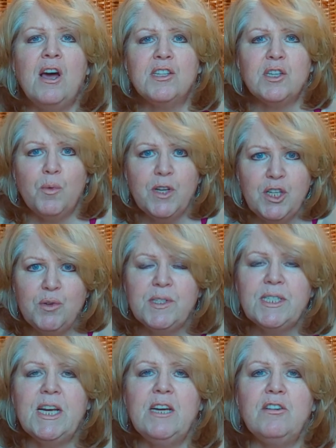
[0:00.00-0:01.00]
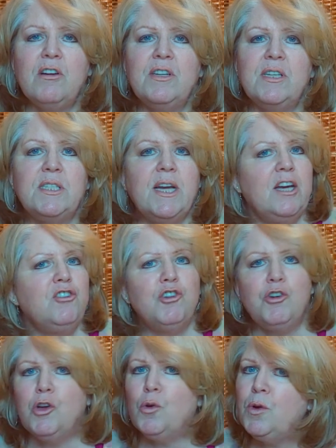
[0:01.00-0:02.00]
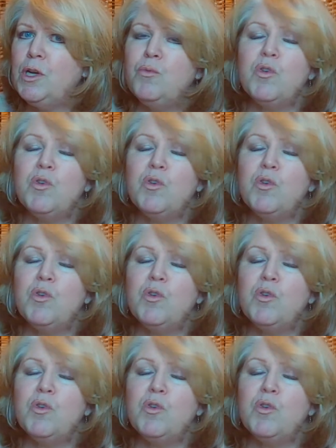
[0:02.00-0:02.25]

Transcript: So when you stand on a stage or you're in a